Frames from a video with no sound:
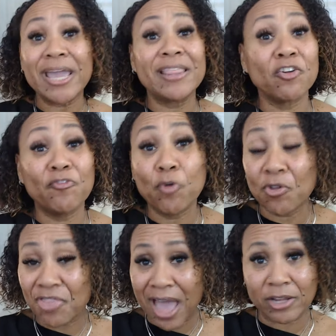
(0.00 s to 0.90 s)
And therefore,
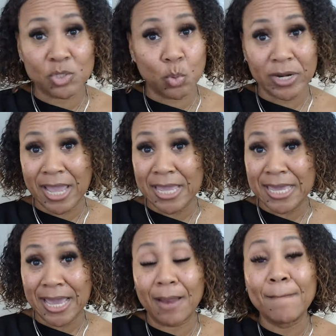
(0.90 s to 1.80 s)
that is what I
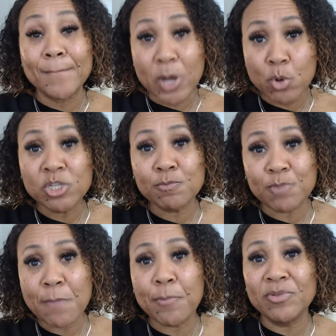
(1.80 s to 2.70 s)
get. Most
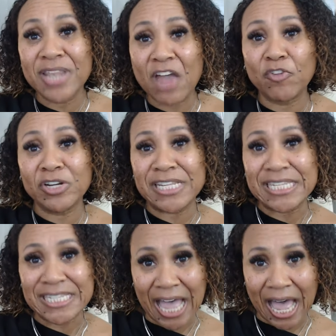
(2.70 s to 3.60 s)
people never
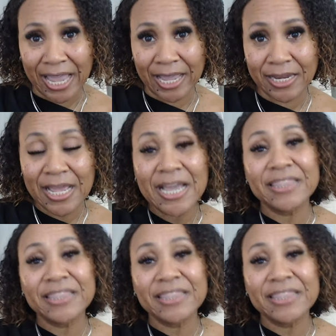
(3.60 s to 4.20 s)
decide.